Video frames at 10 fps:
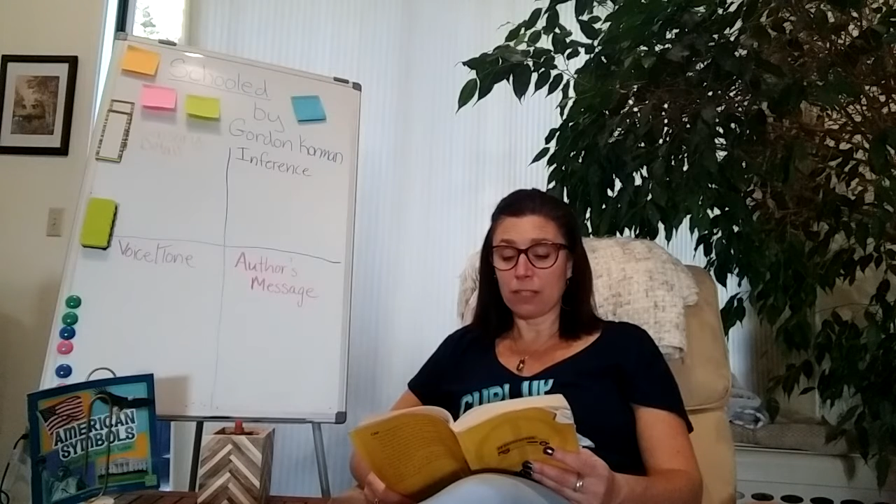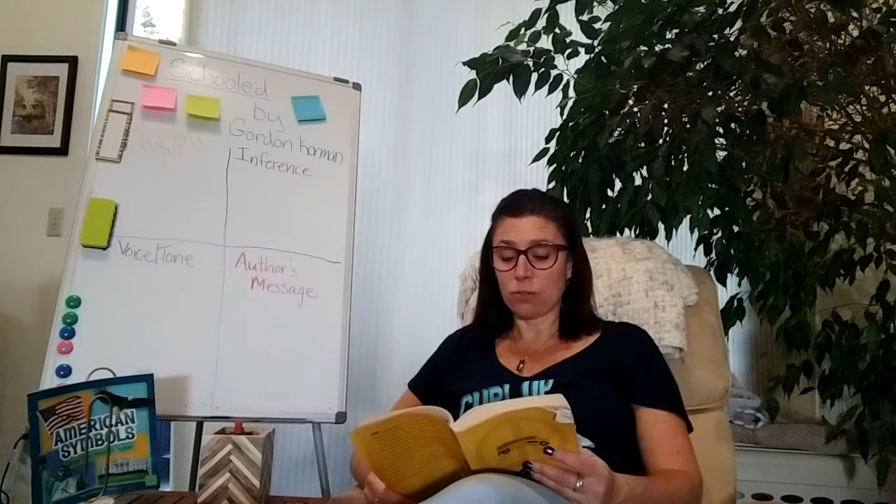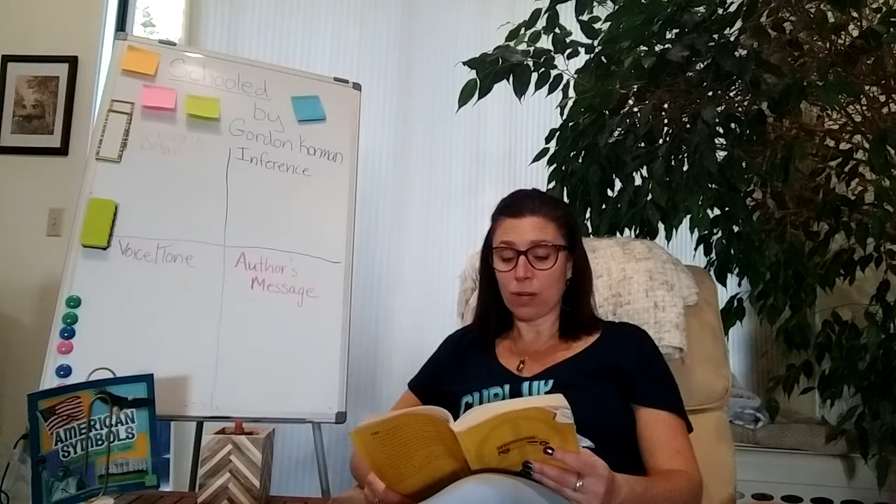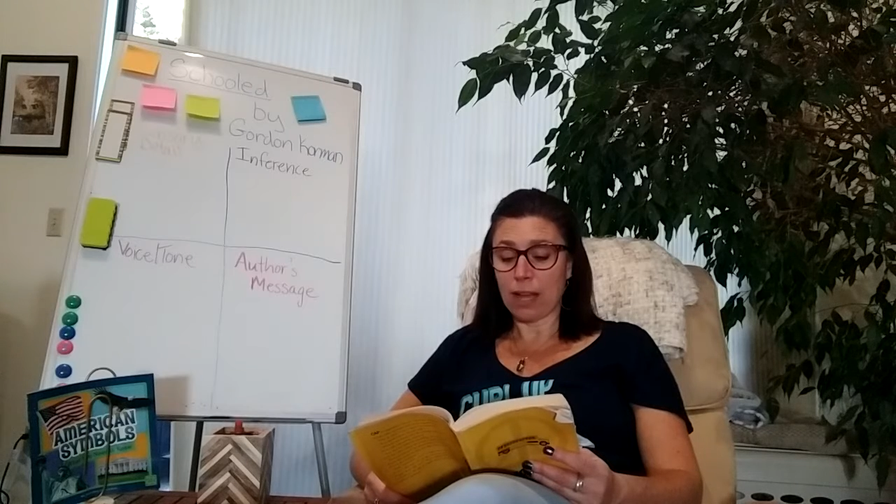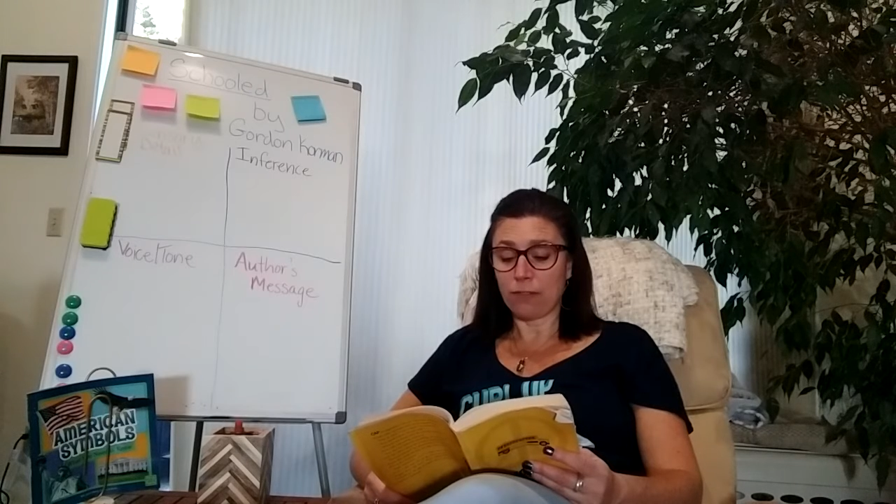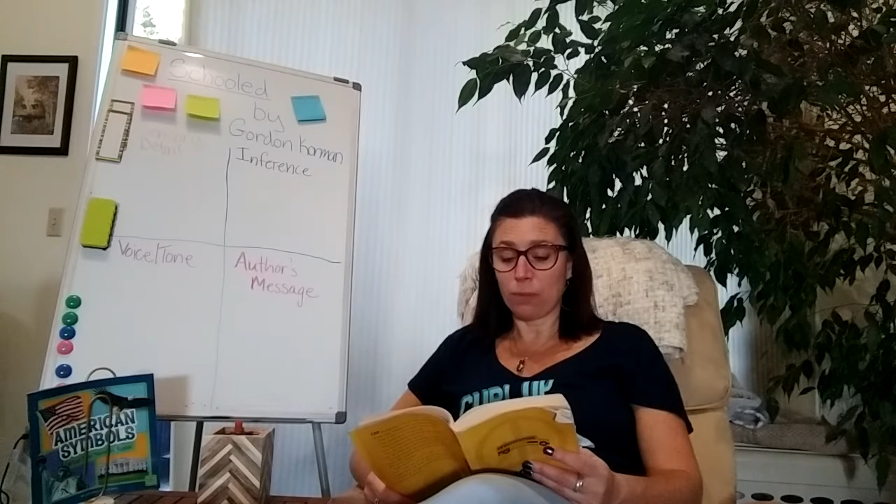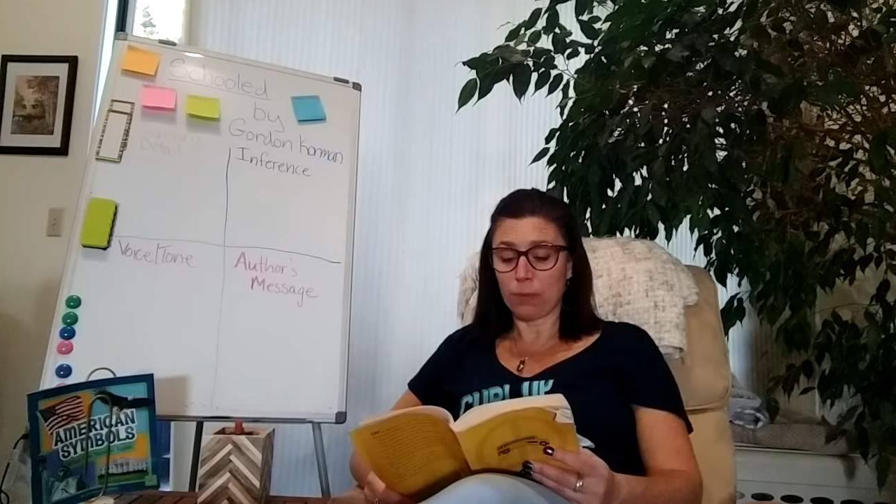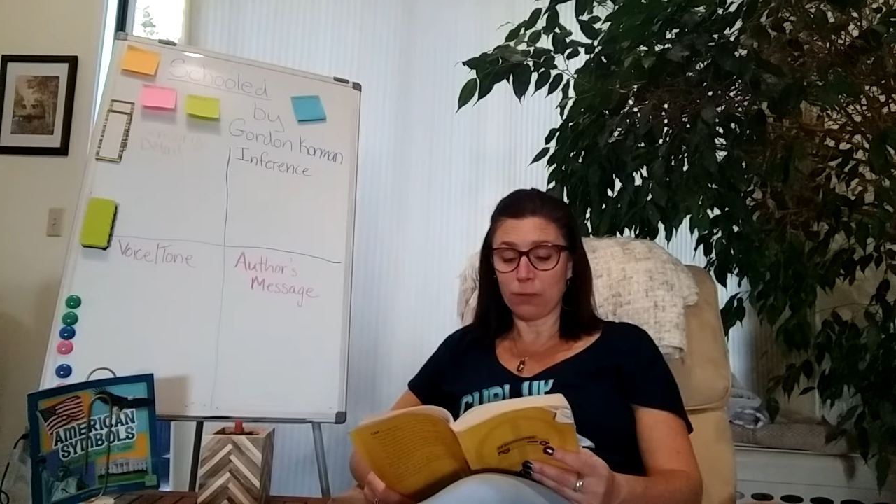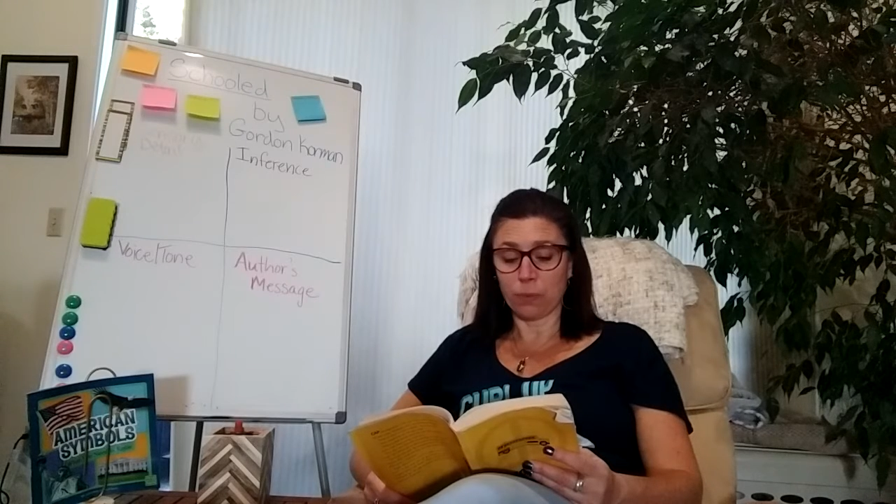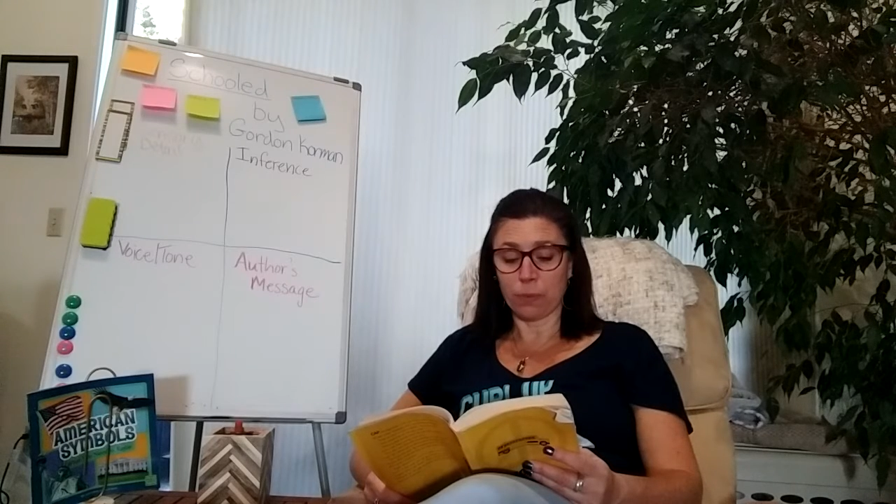can travel
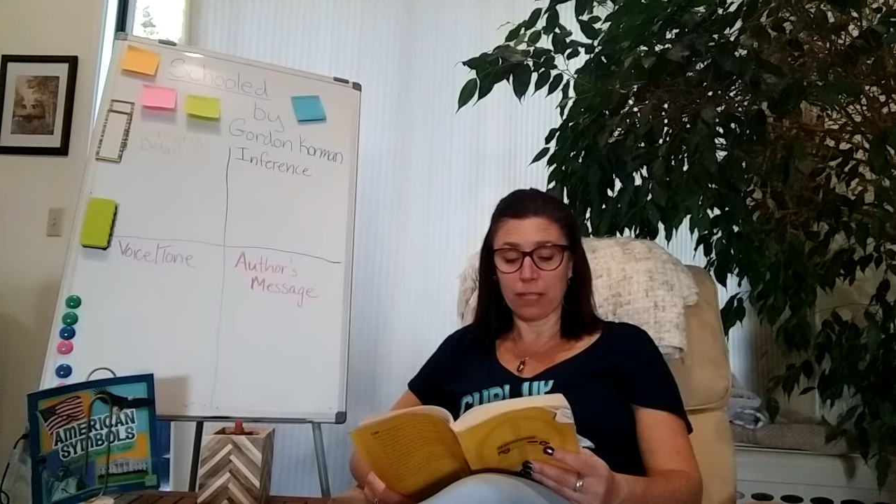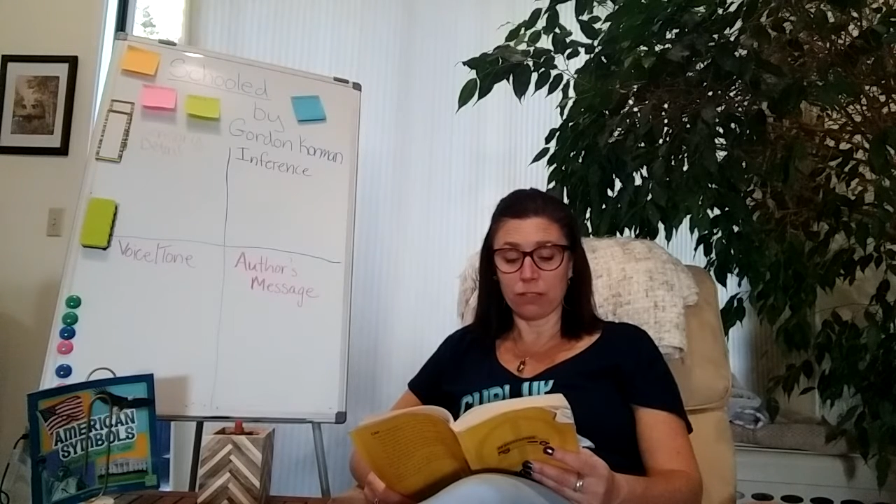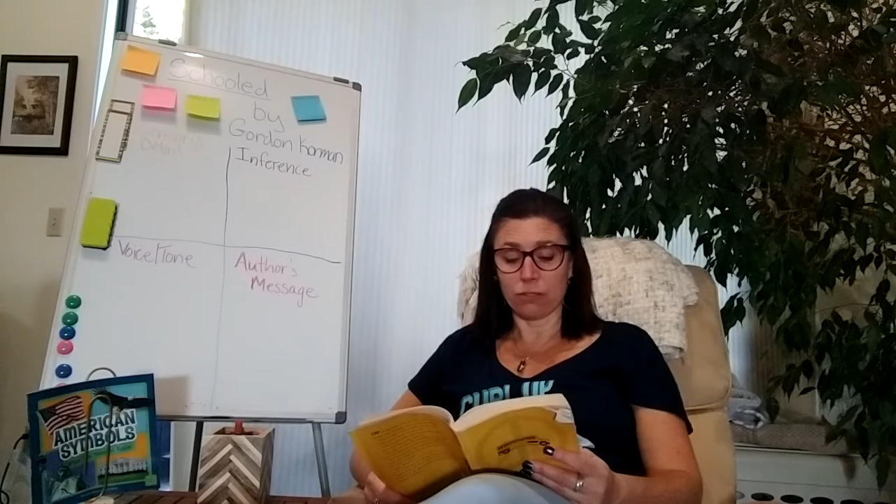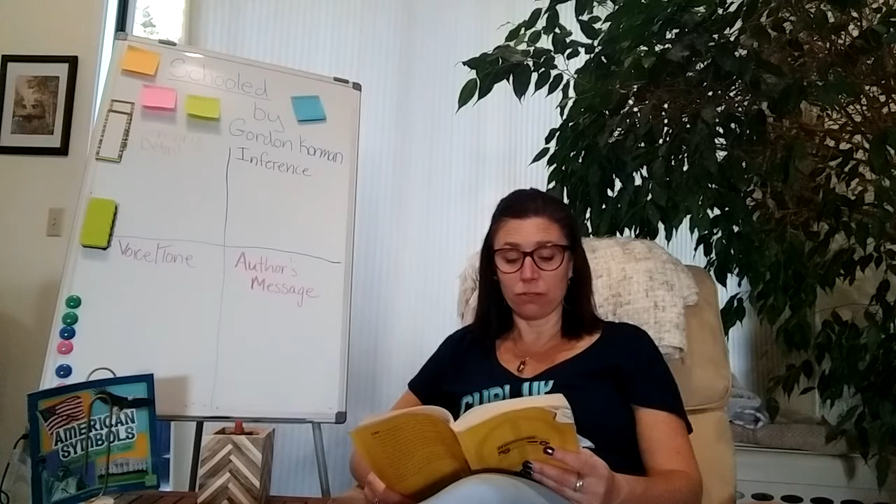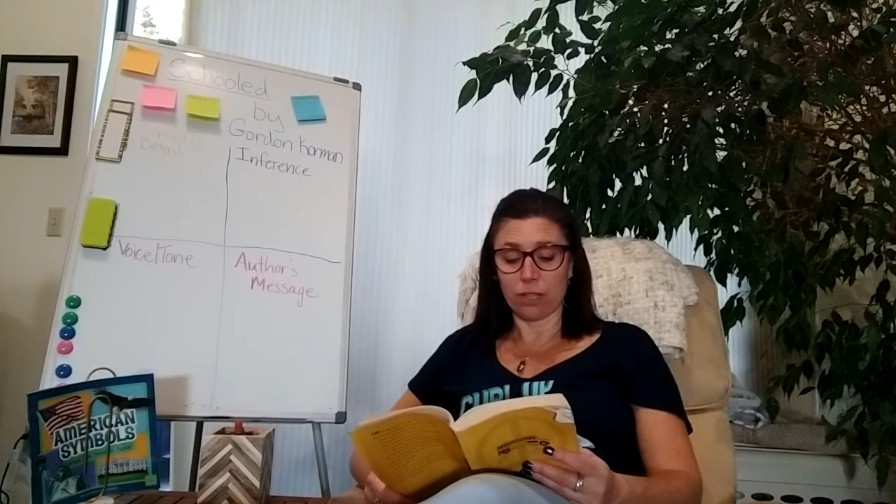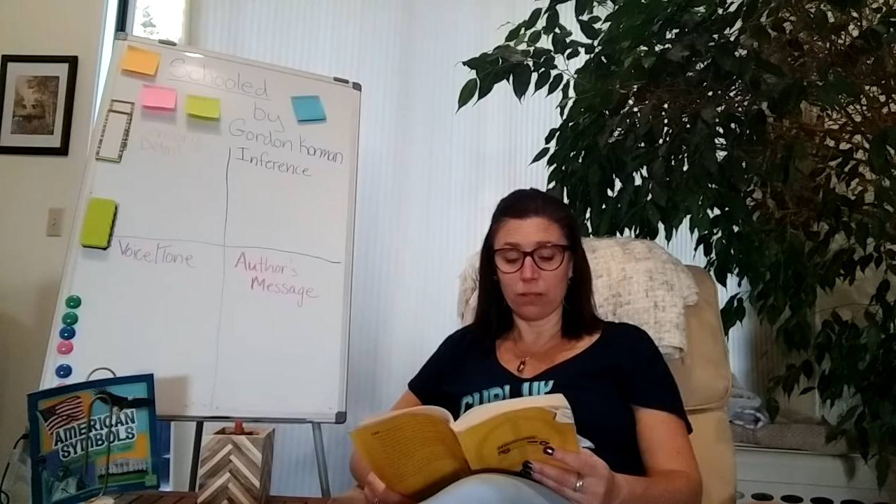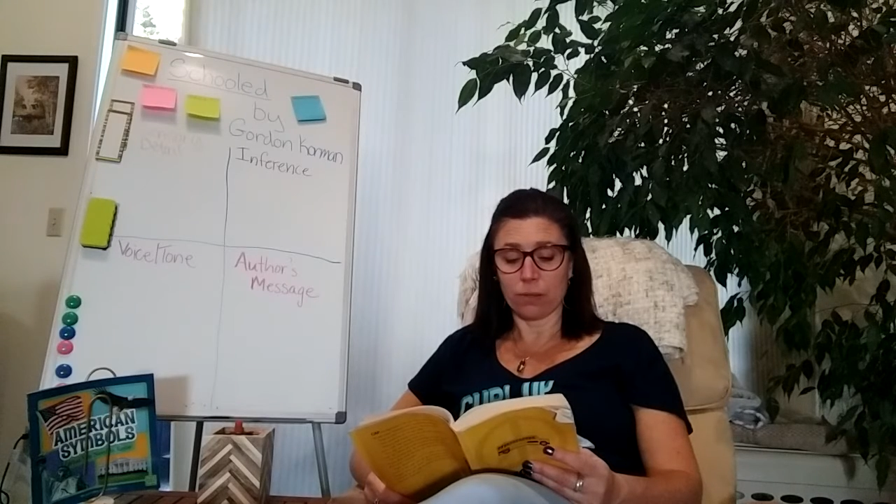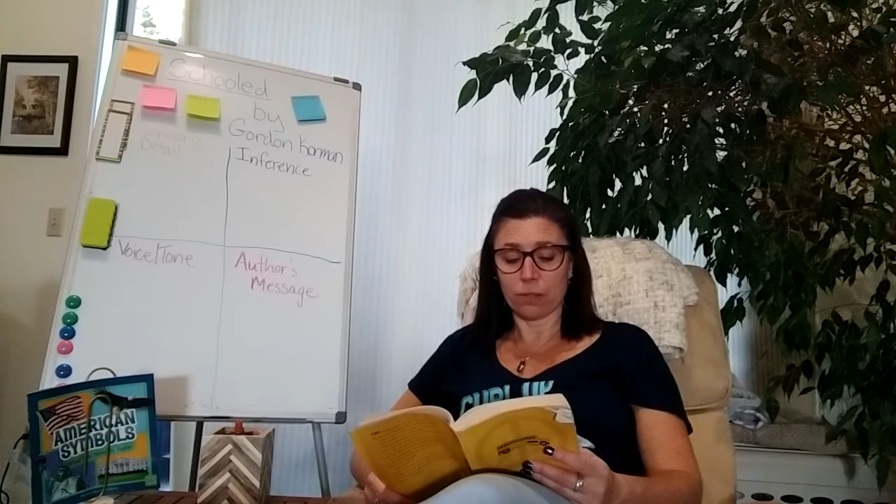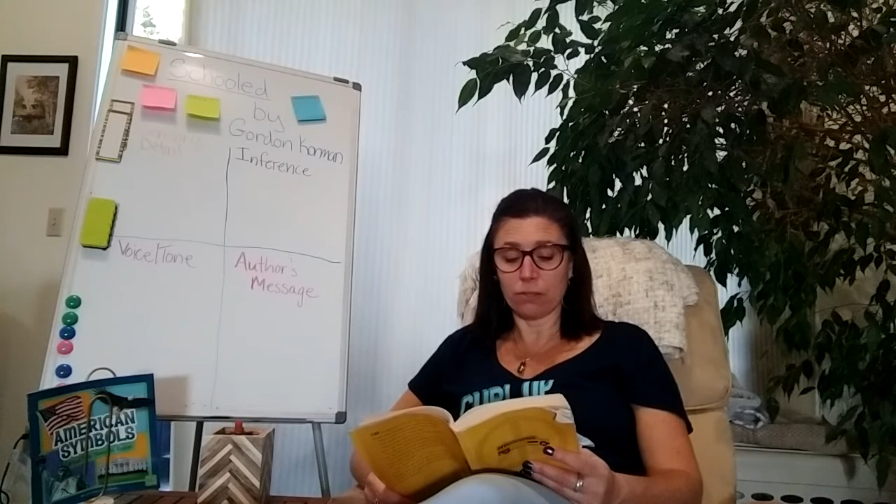both ways, you know.